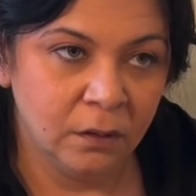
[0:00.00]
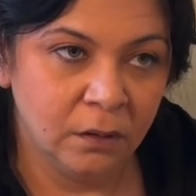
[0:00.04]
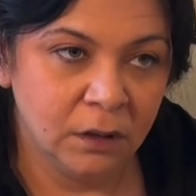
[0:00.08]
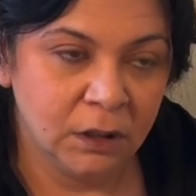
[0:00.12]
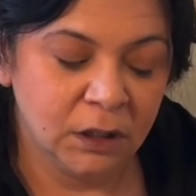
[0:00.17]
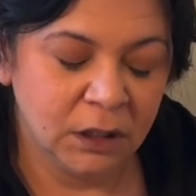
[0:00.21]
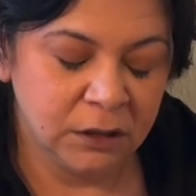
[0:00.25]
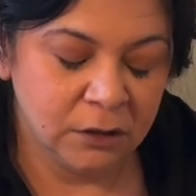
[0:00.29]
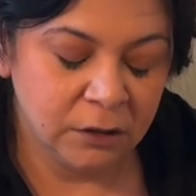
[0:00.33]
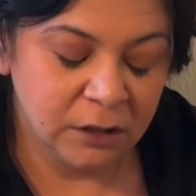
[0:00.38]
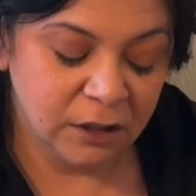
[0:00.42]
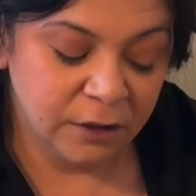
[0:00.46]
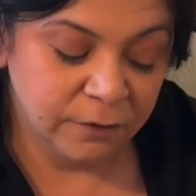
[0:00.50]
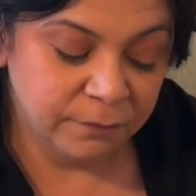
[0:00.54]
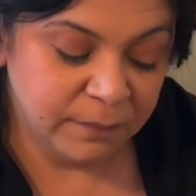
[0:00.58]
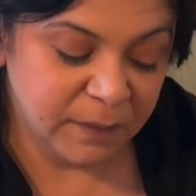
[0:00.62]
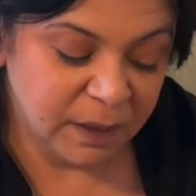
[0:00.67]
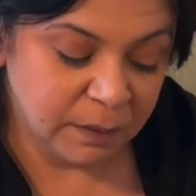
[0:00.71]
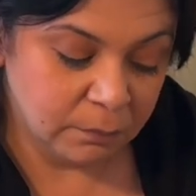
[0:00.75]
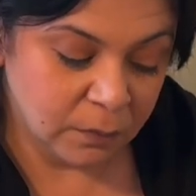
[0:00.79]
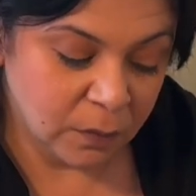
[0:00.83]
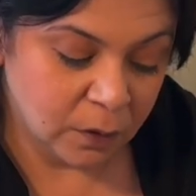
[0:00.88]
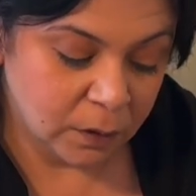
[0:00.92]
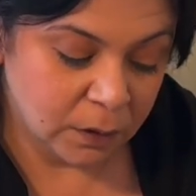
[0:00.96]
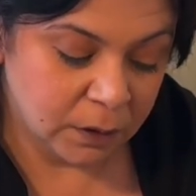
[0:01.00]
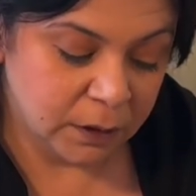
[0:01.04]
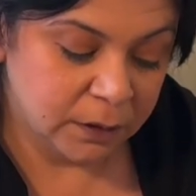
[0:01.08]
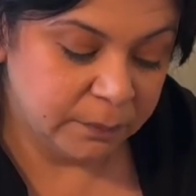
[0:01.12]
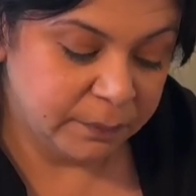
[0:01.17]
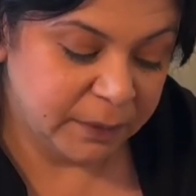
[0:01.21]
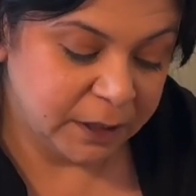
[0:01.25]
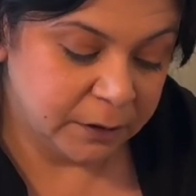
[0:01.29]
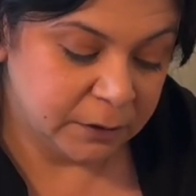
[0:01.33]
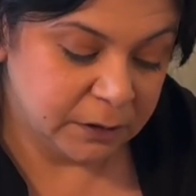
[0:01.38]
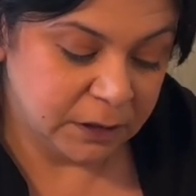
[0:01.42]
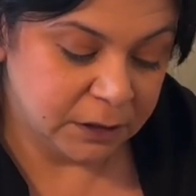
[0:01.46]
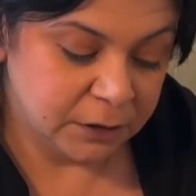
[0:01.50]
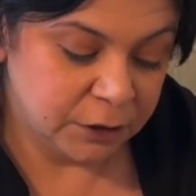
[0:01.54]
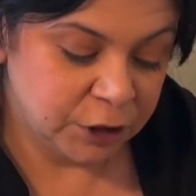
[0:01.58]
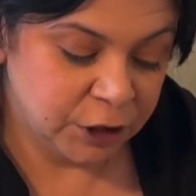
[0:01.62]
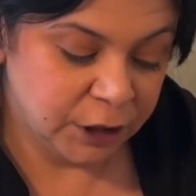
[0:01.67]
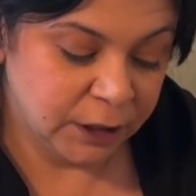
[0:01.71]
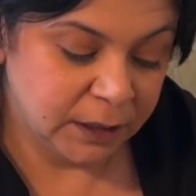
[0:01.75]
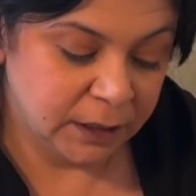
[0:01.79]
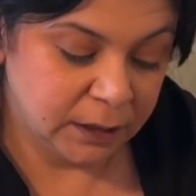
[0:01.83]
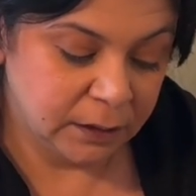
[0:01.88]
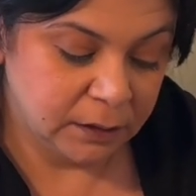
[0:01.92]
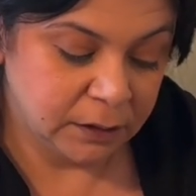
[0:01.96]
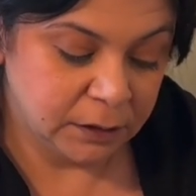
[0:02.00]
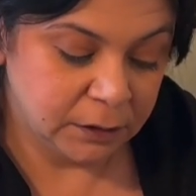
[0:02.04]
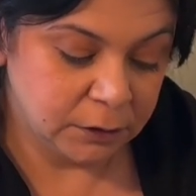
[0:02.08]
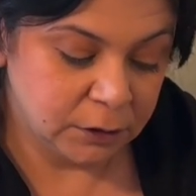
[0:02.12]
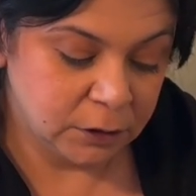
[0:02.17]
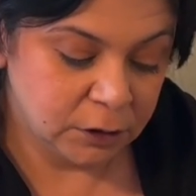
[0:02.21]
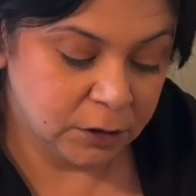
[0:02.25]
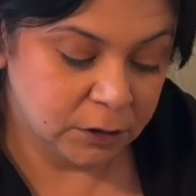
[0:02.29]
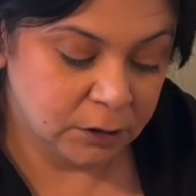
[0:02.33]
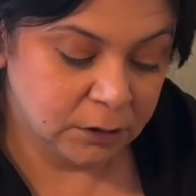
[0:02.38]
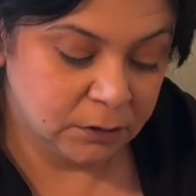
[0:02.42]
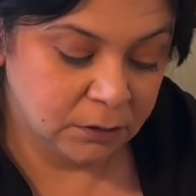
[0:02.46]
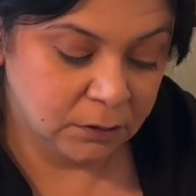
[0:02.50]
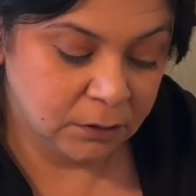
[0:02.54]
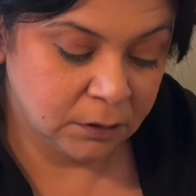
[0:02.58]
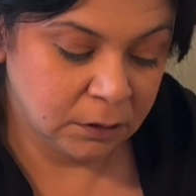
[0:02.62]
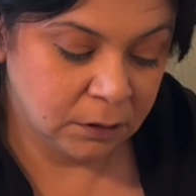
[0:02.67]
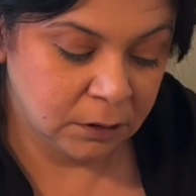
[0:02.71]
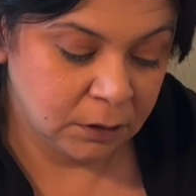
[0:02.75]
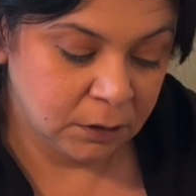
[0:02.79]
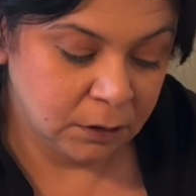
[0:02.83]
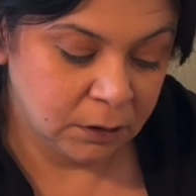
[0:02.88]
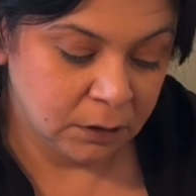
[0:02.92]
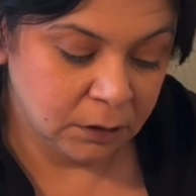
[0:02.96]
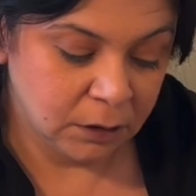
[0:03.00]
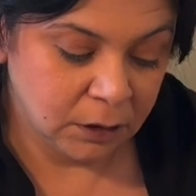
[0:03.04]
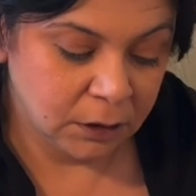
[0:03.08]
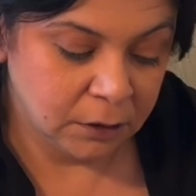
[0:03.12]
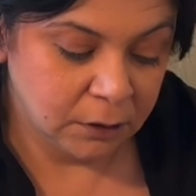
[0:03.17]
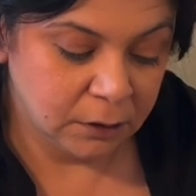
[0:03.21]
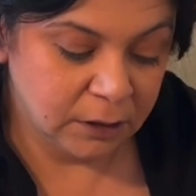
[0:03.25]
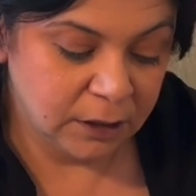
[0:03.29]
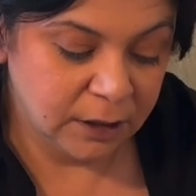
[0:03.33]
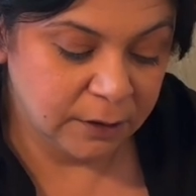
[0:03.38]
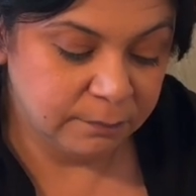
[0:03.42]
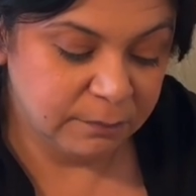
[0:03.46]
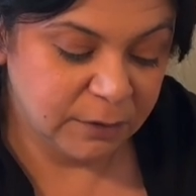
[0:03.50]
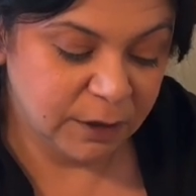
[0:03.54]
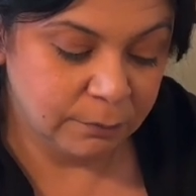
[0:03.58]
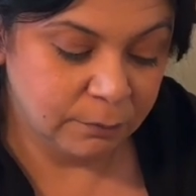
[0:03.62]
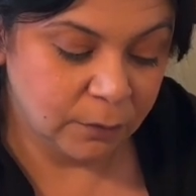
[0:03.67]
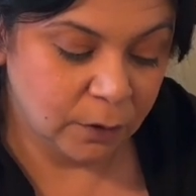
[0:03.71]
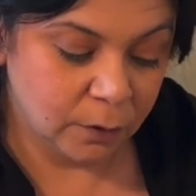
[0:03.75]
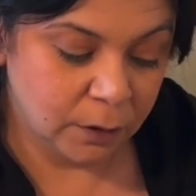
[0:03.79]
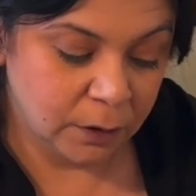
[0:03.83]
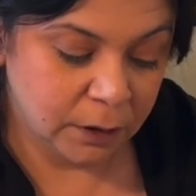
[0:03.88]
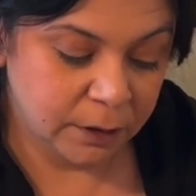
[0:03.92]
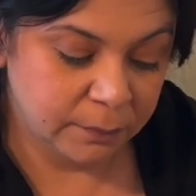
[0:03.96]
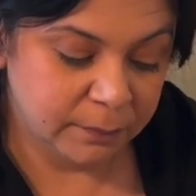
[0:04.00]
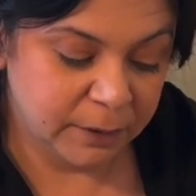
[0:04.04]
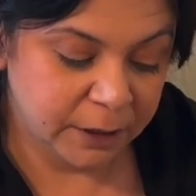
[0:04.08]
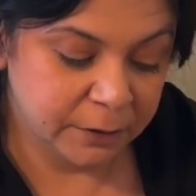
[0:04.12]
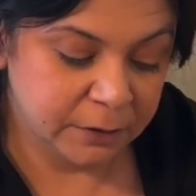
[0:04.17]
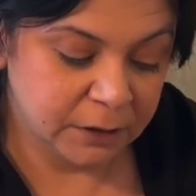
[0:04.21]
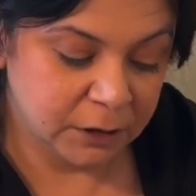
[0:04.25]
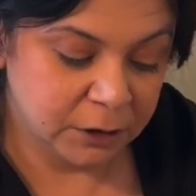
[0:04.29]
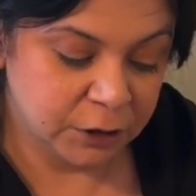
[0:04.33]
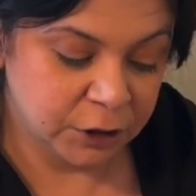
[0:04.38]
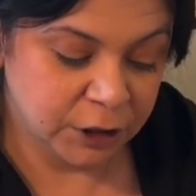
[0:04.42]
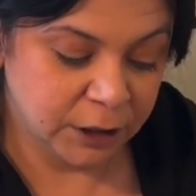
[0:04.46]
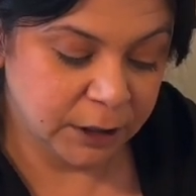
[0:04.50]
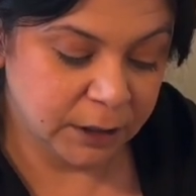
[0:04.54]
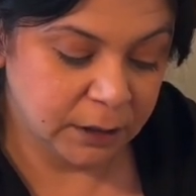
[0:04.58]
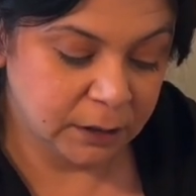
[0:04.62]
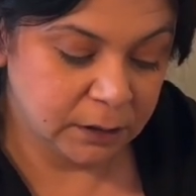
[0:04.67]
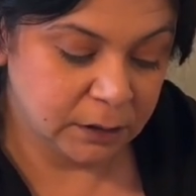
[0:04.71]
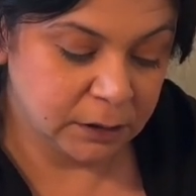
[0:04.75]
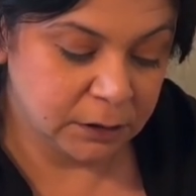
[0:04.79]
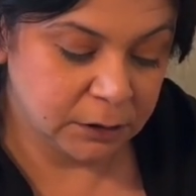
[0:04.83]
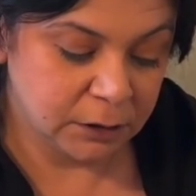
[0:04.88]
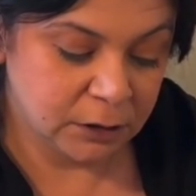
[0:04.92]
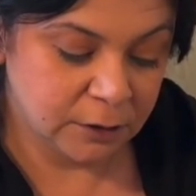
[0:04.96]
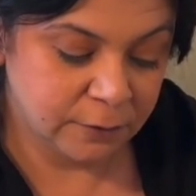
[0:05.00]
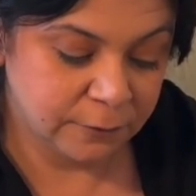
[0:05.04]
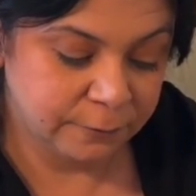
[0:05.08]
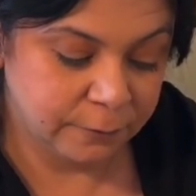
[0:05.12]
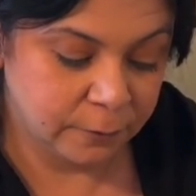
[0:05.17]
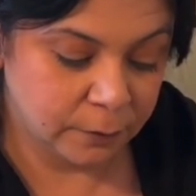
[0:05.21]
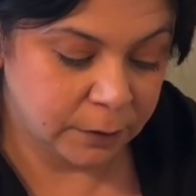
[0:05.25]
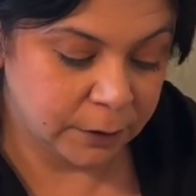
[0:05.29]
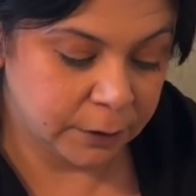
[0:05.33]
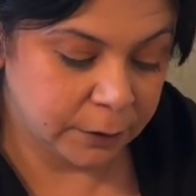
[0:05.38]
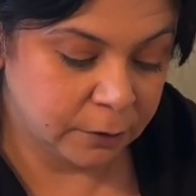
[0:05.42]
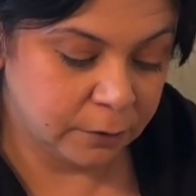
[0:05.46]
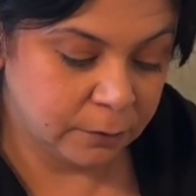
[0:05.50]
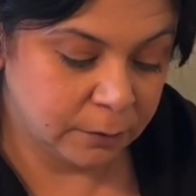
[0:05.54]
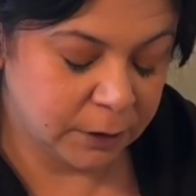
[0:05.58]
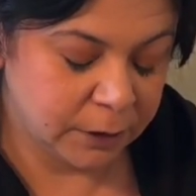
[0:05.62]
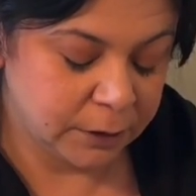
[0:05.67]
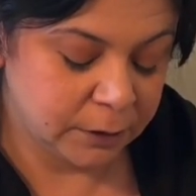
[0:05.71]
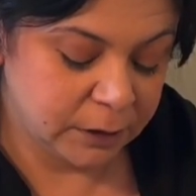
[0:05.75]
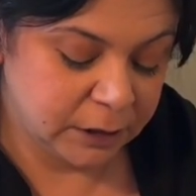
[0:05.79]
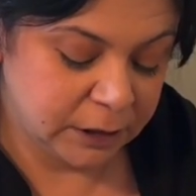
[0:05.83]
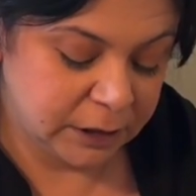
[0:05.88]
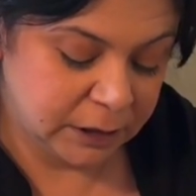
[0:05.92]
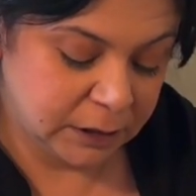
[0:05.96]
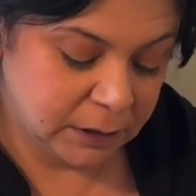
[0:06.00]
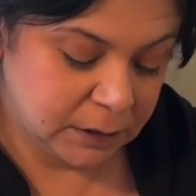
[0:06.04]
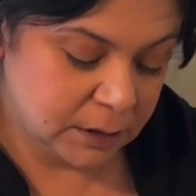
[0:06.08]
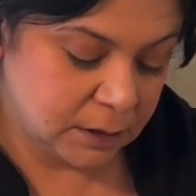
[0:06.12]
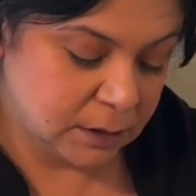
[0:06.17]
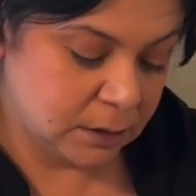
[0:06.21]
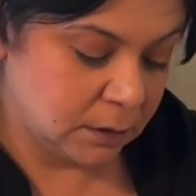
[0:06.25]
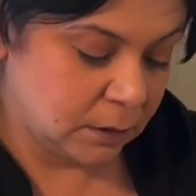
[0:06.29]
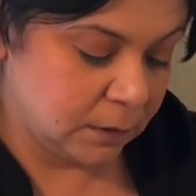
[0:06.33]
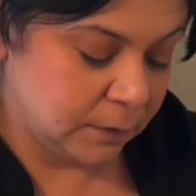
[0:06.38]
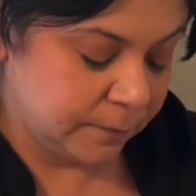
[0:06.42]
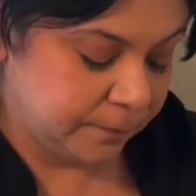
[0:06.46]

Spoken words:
you give me more about the challenge? Can you give me more about the challenge for Aquarius?